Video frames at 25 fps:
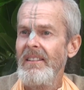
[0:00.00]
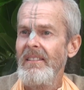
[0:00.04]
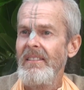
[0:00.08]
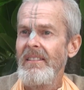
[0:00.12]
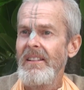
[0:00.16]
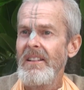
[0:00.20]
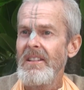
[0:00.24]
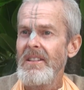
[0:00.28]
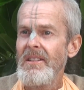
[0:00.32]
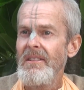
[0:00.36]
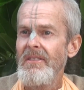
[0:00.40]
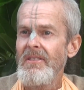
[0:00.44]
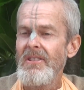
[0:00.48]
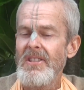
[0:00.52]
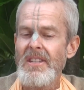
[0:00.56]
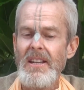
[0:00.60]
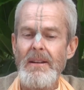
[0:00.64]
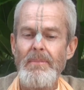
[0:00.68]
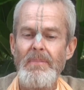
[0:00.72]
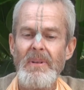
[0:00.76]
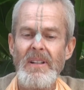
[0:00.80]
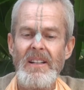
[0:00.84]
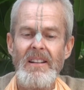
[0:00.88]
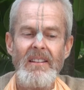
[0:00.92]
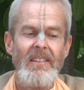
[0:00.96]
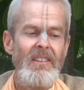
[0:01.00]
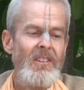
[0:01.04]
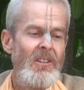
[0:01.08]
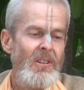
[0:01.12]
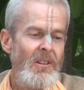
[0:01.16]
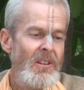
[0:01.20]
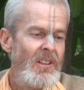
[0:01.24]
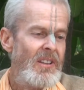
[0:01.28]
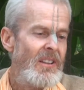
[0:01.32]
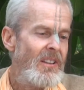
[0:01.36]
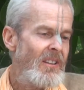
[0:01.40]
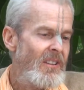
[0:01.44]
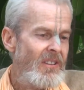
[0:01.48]
Because if you step on a
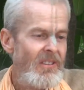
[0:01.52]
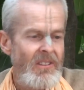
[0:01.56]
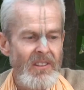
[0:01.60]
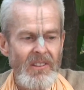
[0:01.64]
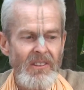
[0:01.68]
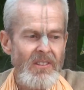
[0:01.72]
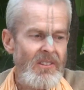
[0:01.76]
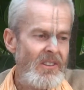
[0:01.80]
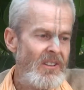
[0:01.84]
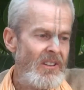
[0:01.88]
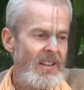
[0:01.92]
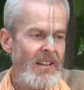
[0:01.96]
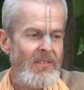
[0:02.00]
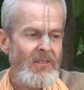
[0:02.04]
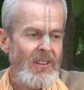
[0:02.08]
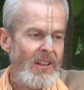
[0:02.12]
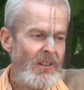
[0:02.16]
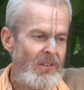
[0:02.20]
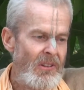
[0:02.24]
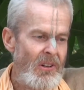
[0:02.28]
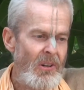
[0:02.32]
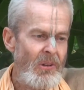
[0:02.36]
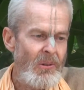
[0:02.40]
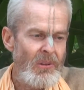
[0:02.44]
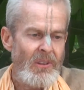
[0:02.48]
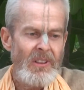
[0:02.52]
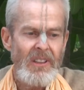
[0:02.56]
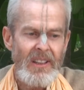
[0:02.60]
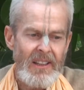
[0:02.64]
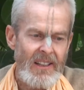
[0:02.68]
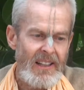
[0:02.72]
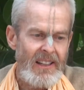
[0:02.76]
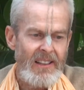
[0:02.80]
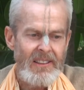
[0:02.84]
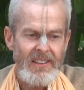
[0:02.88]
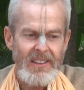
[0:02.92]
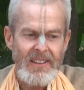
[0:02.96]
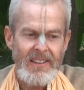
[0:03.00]
thorn, you have to hold
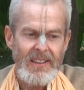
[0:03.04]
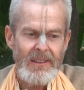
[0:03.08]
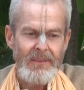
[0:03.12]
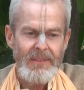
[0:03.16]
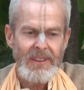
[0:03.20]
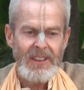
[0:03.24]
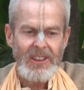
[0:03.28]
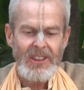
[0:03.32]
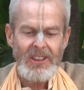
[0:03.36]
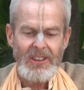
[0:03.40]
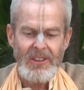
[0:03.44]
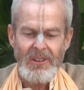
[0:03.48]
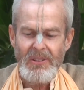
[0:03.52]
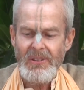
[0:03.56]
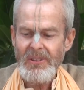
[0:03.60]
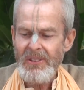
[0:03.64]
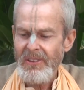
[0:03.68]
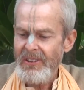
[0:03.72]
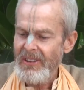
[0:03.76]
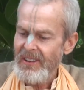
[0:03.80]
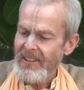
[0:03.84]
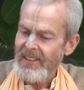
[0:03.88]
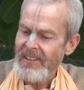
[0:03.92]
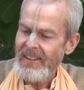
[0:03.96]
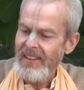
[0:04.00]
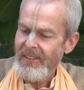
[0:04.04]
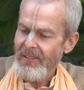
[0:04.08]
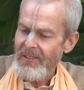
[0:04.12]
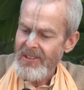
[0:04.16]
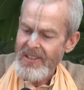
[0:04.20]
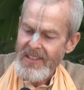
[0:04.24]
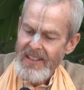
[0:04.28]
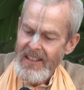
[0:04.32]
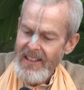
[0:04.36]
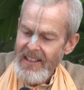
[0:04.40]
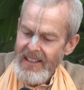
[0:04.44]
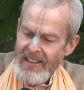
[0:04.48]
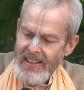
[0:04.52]
on to somebody's shoulder.
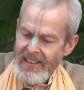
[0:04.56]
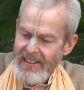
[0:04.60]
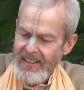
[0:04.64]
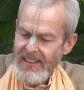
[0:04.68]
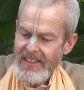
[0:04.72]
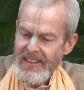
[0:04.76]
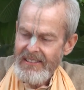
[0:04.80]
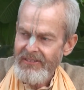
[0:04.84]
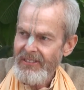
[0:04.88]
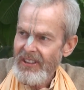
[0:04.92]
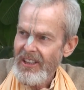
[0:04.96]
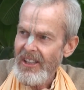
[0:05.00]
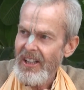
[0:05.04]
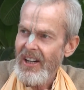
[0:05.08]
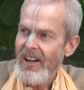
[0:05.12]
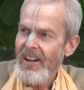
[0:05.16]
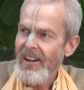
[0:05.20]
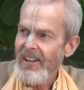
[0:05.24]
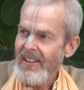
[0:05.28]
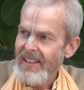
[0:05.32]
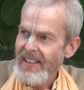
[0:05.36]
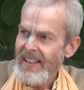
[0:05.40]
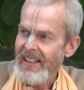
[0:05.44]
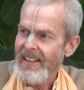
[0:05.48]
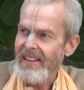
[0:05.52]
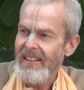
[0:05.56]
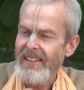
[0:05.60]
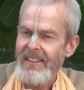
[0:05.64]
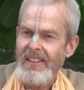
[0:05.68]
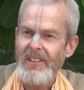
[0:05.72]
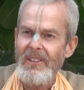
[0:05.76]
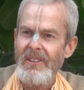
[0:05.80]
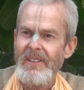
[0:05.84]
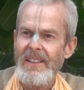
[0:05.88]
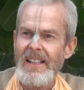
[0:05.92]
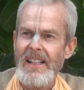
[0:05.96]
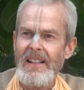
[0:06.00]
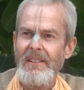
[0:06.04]
It's very hard to get a
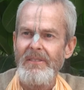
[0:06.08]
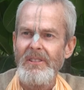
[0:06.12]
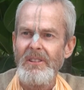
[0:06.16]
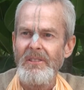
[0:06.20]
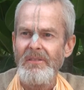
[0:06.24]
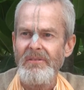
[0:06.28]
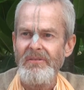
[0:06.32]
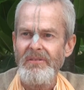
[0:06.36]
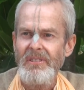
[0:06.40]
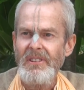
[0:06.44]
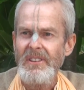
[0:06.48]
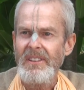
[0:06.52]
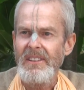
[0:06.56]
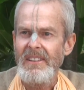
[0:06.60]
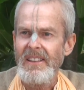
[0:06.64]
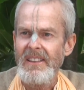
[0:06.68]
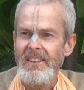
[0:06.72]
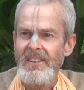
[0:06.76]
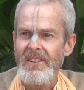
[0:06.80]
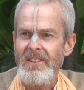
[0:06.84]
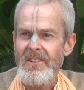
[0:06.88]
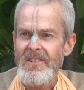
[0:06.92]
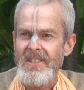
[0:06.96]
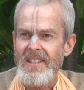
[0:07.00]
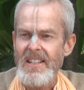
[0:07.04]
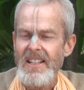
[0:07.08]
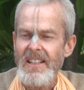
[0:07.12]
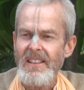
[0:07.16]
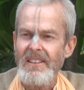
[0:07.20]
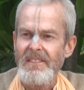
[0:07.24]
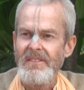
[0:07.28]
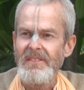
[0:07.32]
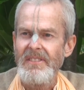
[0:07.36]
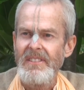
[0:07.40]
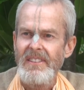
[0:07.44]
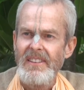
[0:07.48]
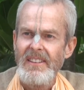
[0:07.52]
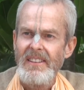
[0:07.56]
thorn out of your foot
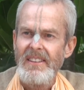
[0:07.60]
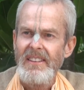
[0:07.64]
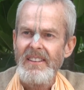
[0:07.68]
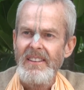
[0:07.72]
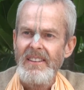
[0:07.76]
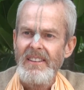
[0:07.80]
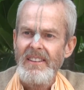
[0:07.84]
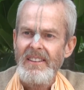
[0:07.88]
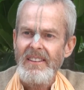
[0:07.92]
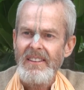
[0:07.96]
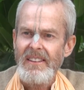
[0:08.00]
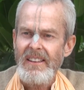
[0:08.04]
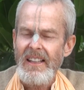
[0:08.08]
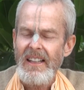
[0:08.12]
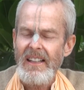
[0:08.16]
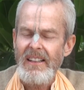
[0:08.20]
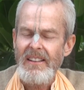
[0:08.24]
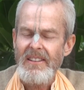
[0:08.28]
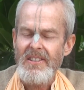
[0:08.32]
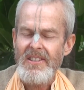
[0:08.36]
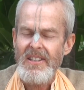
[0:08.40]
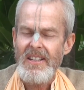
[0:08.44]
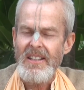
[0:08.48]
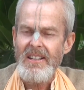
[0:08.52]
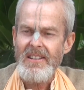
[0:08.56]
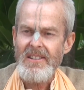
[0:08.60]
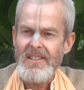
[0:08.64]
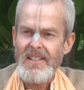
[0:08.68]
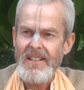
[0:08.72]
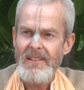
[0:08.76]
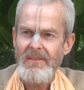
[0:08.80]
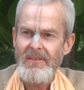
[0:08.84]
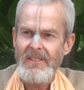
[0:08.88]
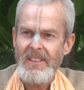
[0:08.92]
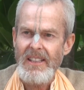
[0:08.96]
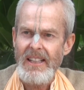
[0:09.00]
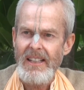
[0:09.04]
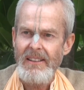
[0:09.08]
yourself. You can't see it
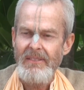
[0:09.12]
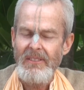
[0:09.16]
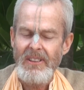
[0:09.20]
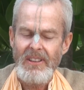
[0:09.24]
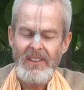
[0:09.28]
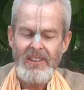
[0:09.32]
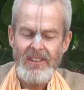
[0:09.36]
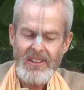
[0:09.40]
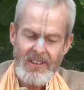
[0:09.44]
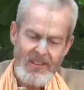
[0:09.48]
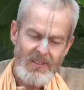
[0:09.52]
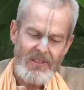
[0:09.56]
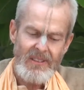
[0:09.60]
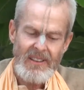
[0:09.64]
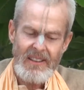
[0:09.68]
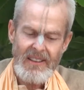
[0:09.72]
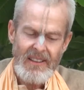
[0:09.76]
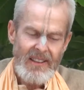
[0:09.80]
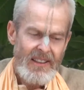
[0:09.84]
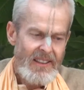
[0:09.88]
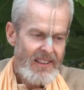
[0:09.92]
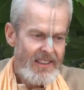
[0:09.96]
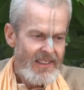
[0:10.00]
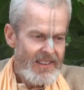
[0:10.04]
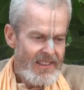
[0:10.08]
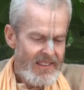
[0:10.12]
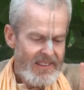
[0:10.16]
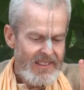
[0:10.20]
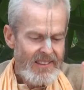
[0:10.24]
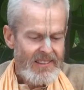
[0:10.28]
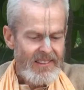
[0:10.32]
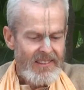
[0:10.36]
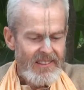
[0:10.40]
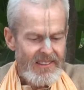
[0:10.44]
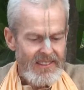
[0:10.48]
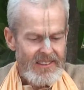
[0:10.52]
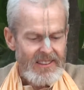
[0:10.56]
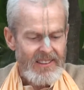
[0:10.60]
sometimes. You just go.
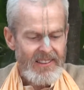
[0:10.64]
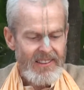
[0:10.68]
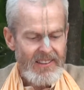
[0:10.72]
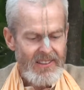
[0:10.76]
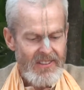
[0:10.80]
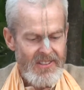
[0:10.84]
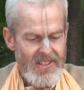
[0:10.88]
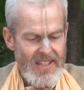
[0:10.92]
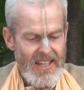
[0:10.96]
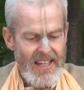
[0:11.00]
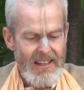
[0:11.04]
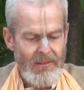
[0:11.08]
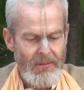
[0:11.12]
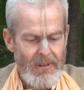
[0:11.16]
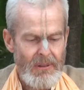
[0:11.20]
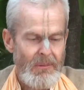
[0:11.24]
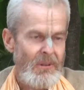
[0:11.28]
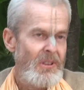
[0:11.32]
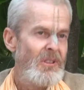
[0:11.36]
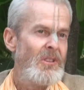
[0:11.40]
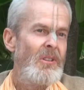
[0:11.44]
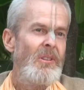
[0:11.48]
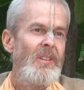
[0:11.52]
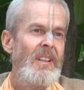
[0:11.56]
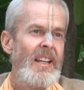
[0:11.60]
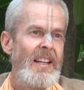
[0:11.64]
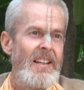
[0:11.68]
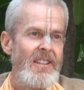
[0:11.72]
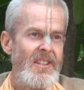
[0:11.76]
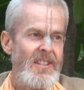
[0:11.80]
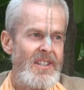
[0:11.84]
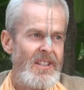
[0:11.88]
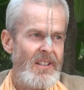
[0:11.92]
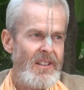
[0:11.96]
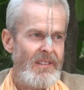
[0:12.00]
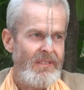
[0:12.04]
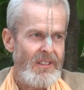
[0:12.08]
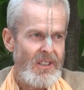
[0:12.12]
So they're saying, we would do that
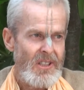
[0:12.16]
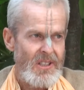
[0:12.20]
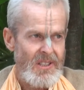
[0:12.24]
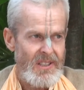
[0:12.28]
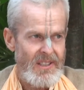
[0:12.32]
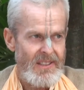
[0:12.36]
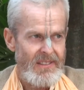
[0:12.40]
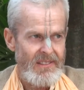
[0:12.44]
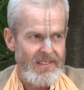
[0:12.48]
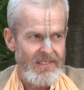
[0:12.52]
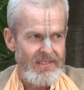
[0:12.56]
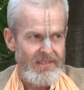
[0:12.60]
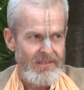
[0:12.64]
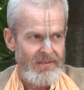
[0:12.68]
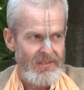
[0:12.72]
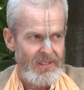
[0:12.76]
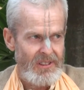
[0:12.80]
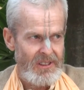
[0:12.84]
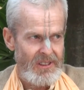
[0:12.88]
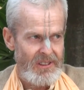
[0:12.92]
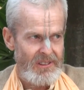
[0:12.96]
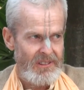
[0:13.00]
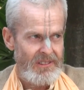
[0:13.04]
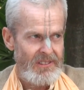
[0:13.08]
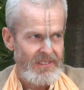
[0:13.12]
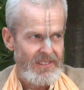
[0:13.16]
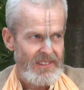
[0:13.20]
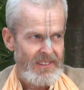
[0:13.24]
service for you.